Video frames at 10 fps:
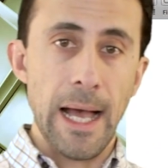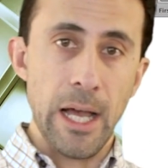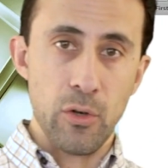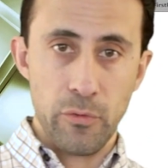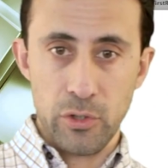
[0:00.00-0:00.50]

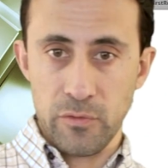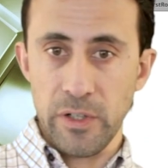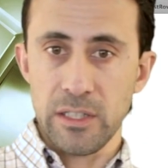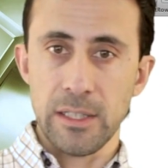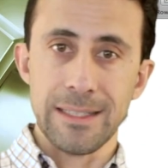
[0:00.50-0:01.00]
and of those
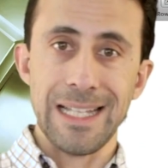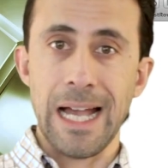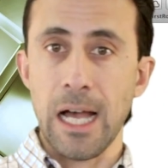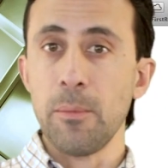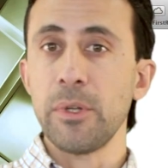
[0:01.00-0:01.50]
visits,
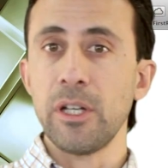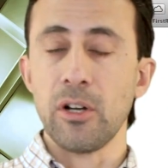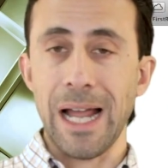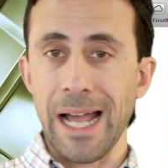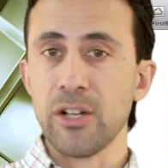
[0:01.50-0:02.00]
how many
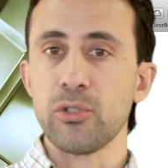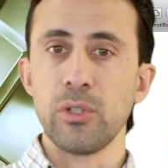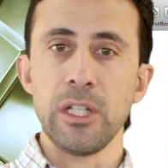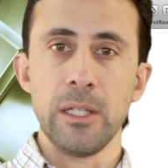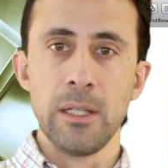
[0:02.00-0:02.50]
are
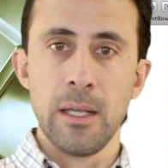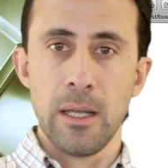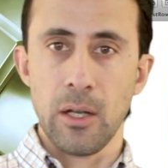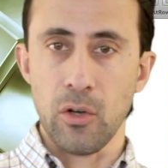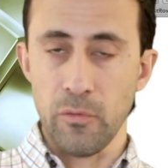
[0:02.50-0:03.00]
actually
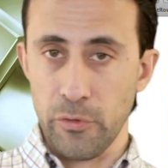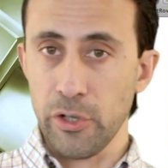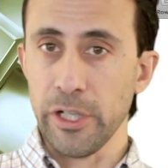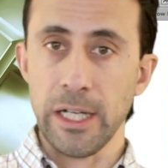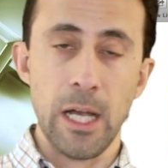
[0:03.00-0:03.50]

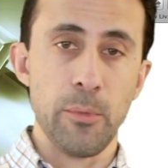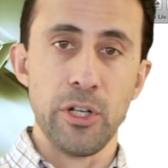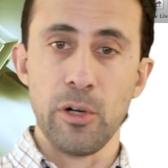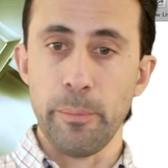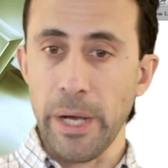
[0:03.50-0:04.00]
converting, how
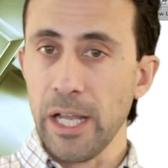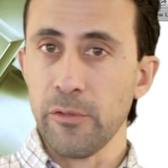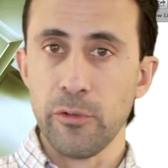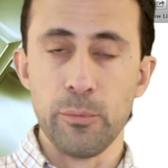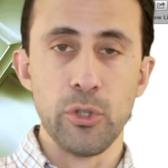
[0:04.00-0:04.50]
many are buying
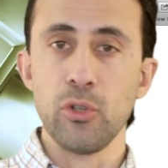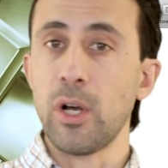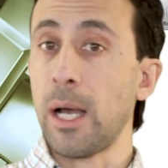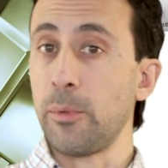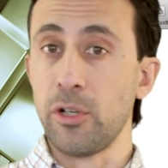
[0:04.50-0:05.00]
from you,
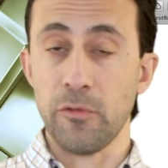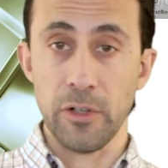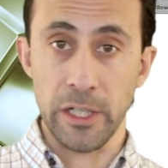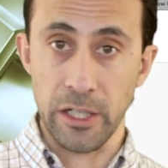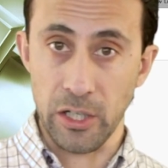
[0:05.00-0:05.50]
how many are
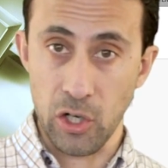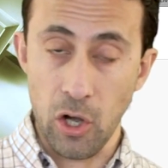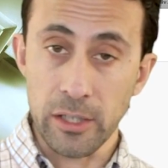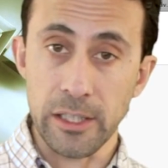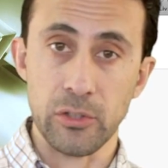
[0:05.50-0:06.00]
filling out a
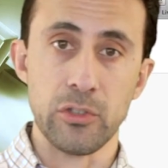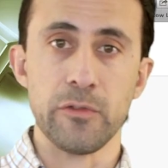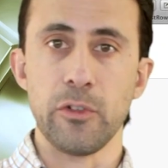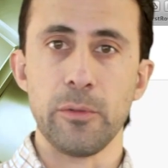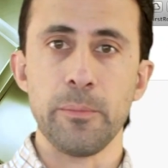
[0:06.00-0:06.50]
contact us
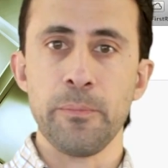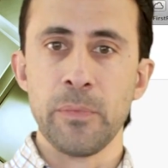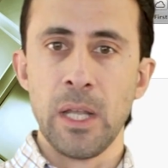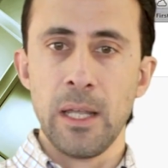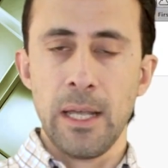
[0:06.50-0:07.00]
form.
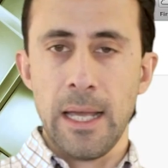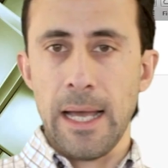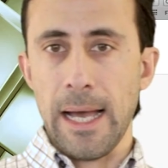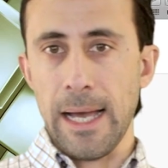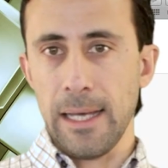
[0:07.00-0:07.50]

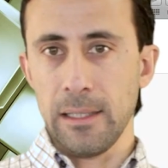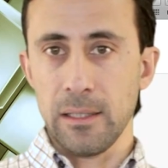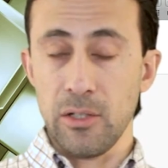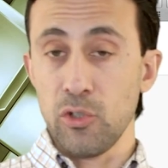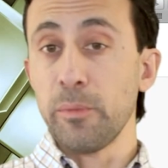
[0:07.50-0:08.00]
And
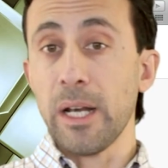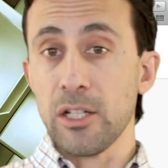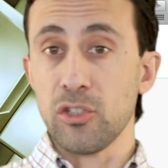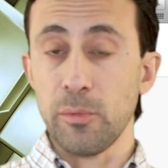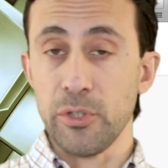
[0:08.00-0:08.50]
you'll
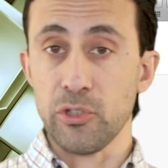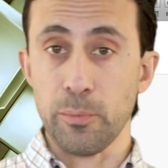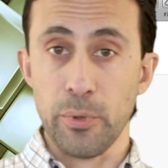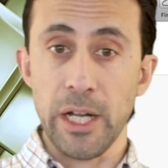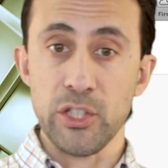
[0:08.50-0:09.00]
actually be
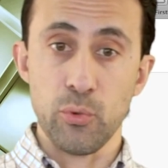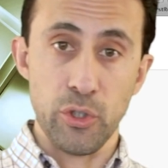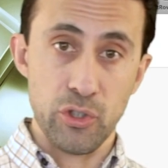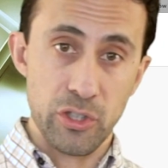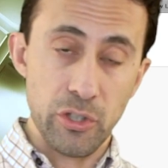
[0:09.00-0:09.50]
surprised when
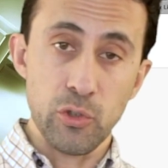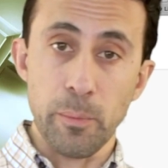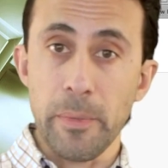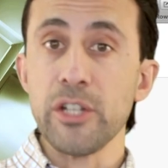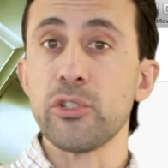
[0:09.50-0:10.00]
you start to
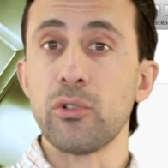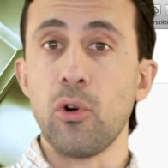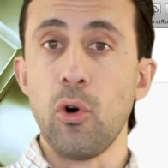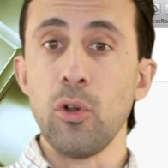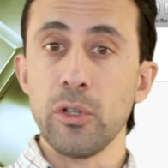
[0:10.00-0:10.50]
measure
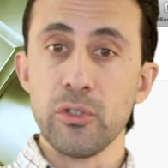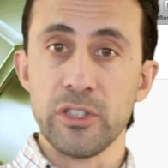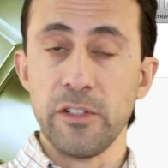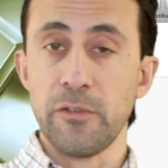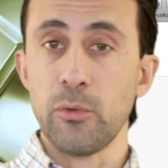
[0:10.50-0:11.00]
all those
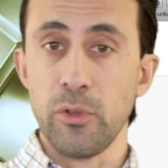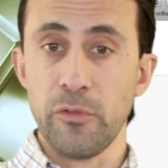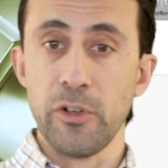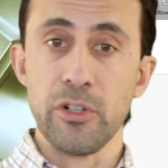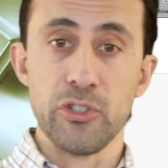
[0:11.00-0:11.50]
different
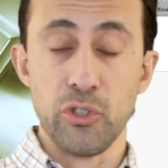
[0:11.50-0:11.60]
referrers.